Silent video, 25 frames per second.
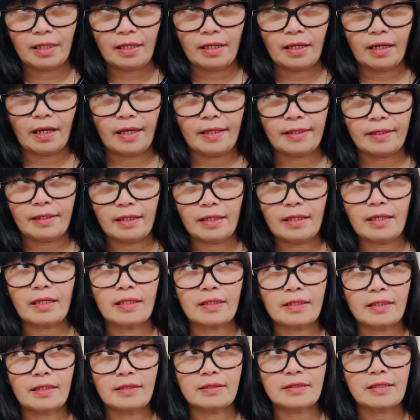I think
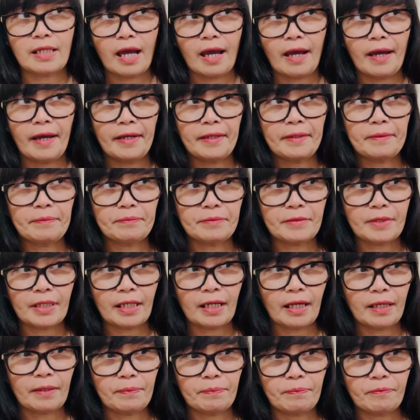at the time
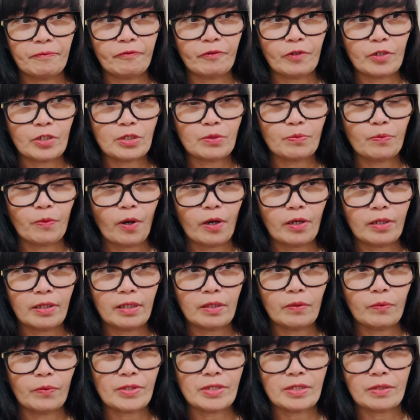that I first bought
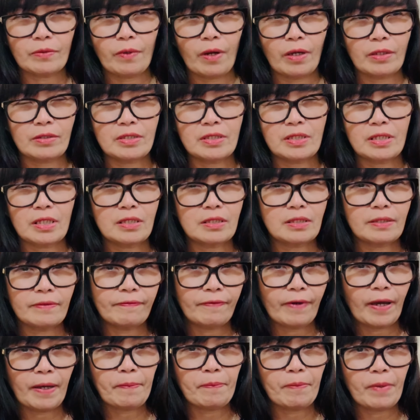it, it was around
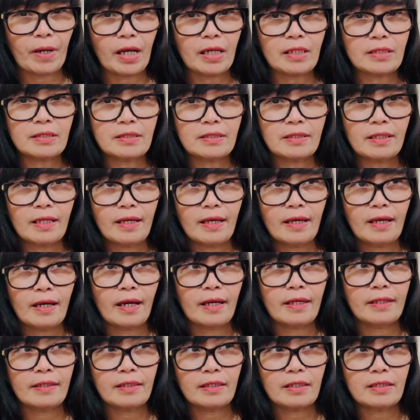65 bucks.
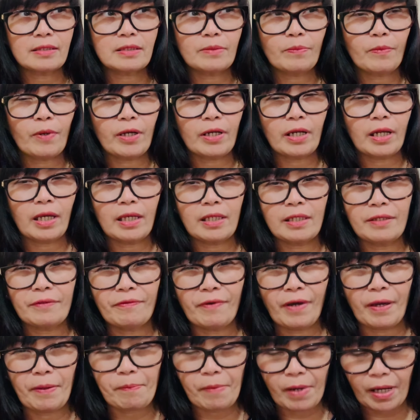I think it's about
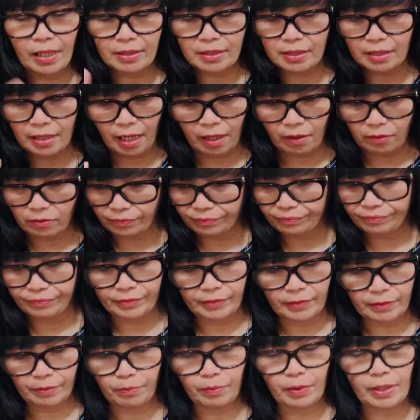85 bucks now.
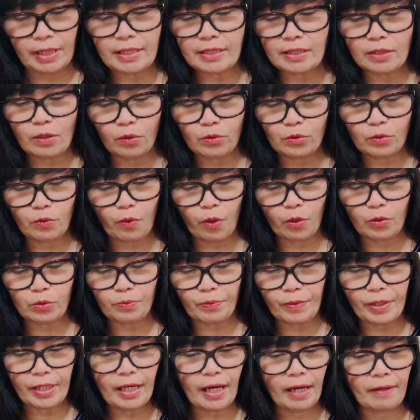Please don't
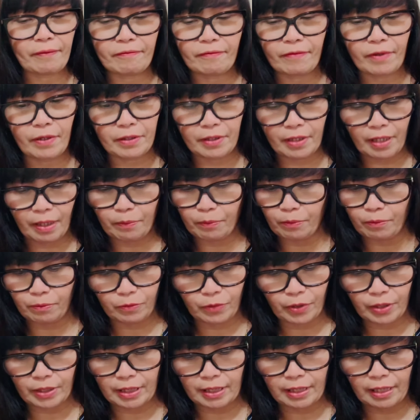quote me. I'm
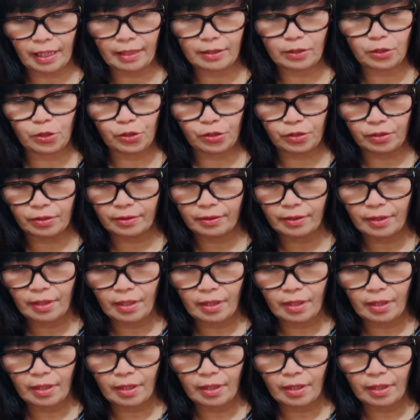really not sure.